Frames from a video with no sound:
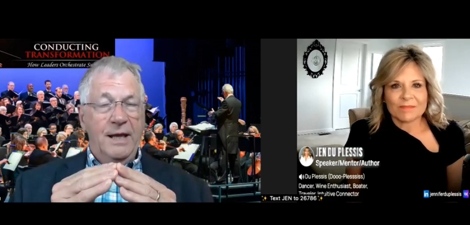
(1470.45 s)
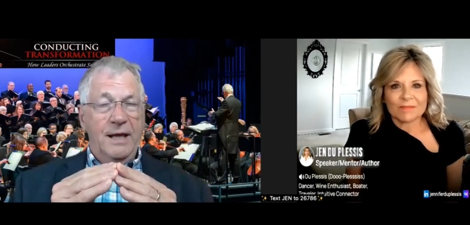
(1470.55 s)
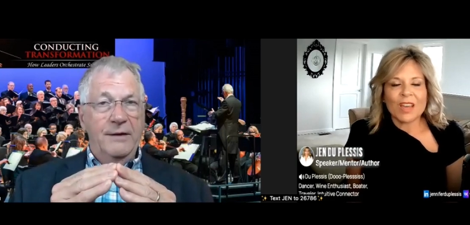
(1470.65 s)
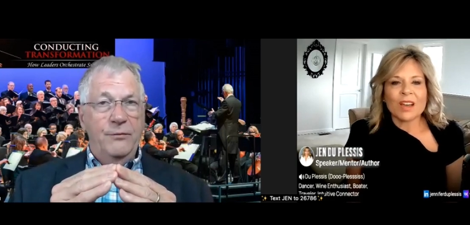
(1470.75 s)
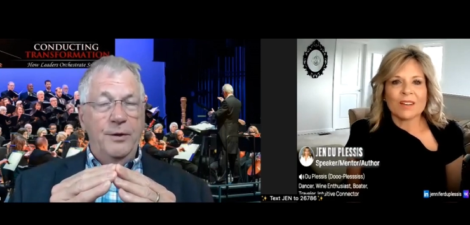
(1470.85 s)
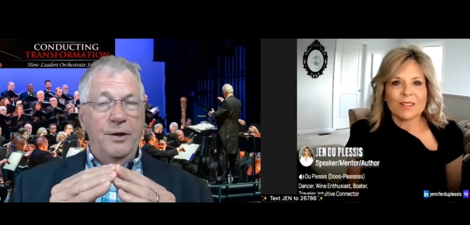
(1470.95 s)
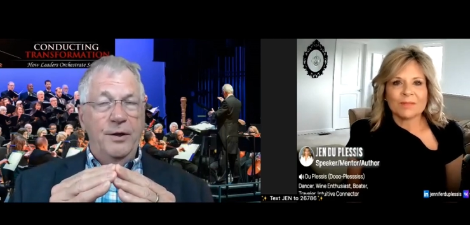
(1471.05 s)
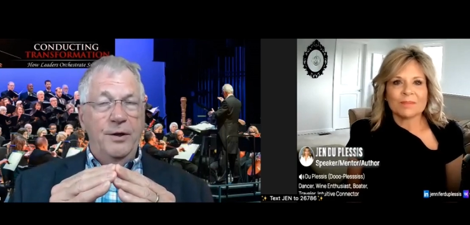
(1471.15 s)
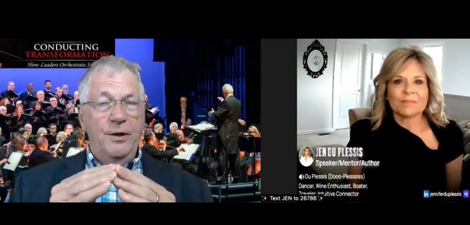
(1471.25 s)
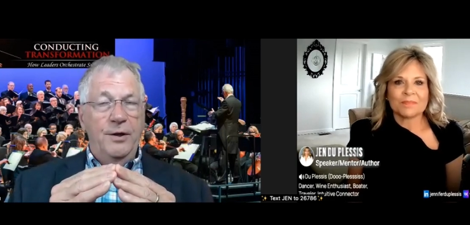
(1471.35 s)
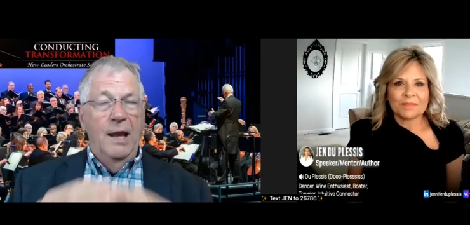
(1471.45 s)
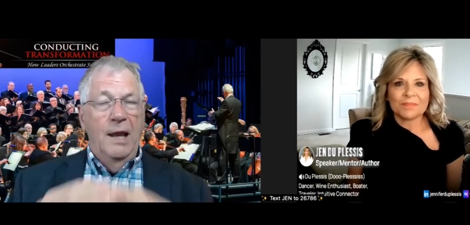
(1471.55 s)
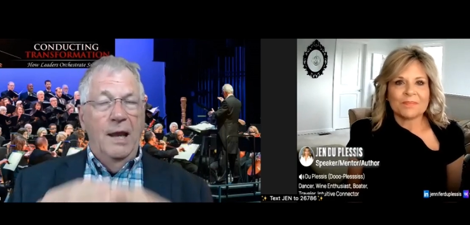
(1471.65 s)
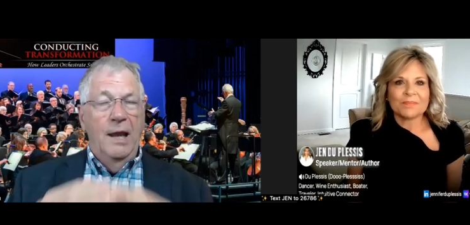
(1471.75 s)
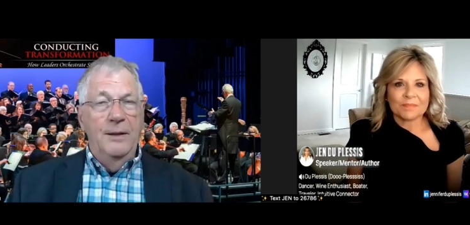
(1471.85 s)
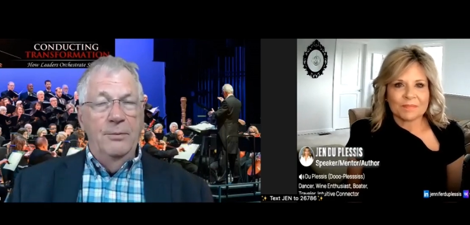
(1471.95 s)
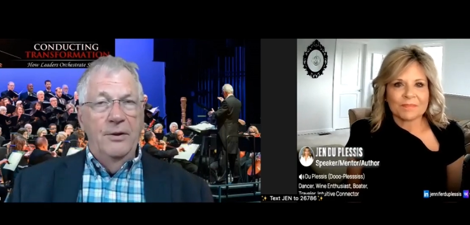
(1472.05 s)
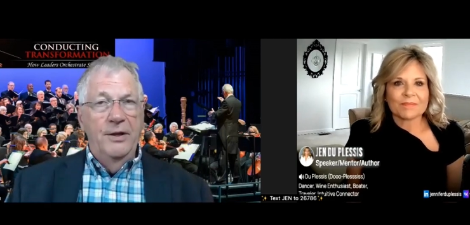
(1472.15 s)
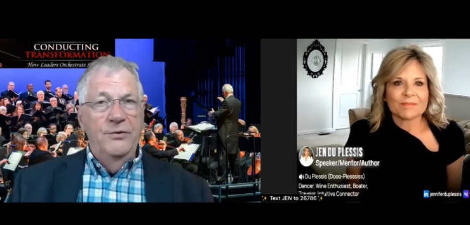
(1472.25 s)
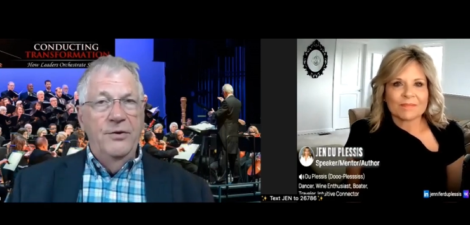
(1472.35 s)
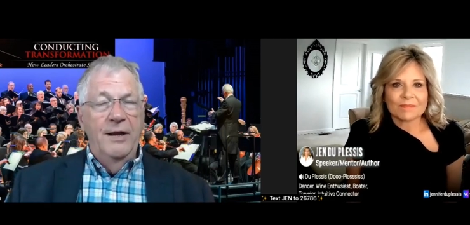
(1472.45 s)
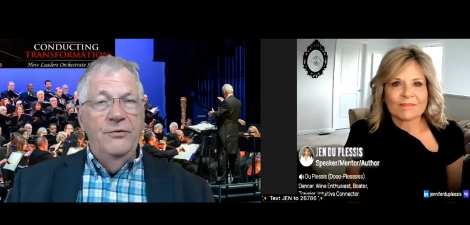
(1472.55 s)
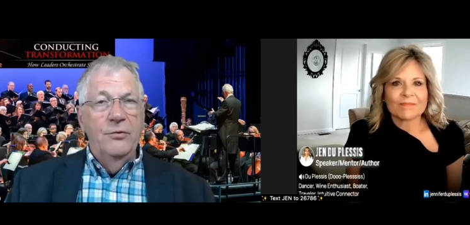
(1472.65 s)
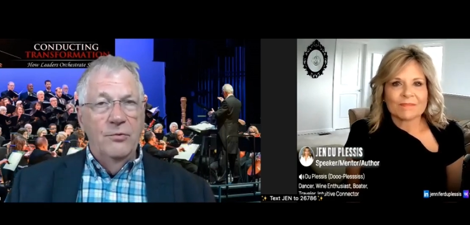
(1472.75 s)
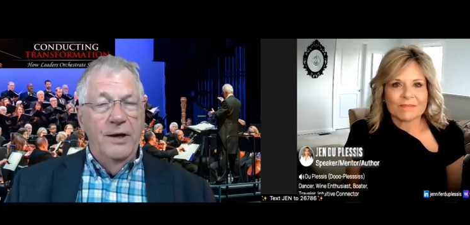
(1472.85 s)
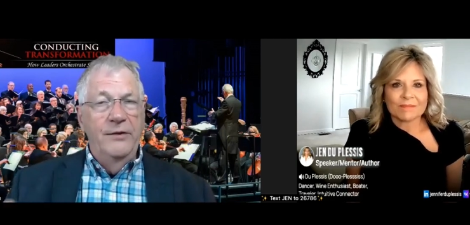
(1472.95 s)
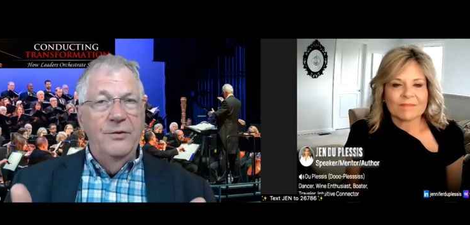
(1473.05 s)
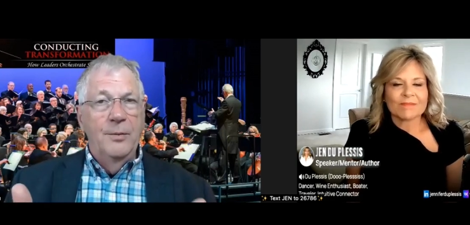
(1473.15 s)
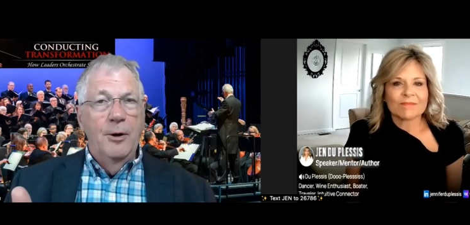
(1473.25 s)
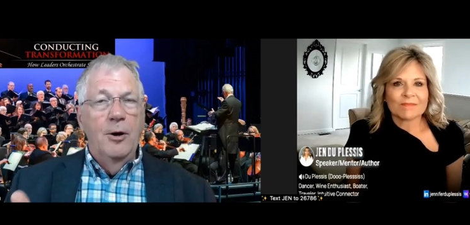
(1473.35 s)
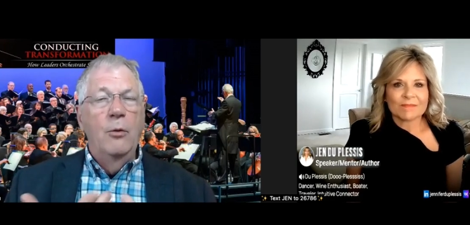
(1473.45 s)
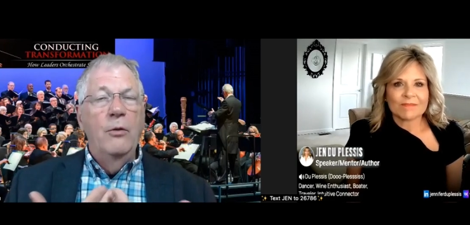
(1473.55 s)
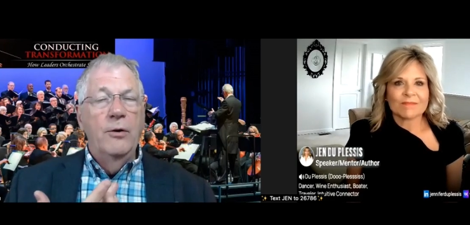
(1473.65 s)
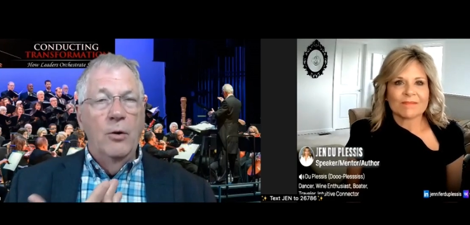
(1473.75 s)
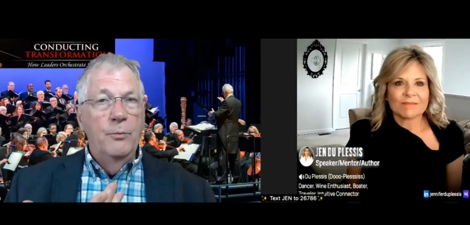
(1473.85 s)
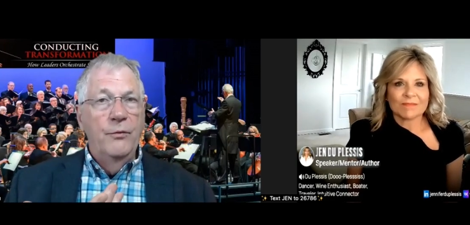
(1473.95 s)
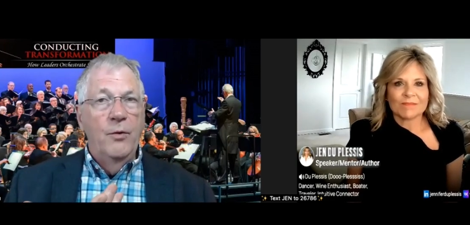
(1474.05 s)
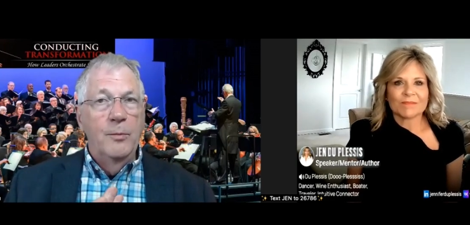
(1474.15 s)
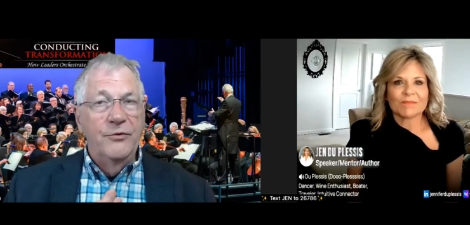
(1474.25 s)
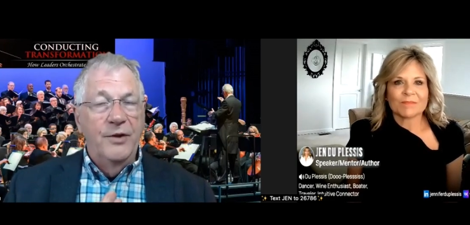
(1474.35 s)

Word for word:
Speaker 1: And if yeah. we don't allow people the chance to raise the bar on their own performance,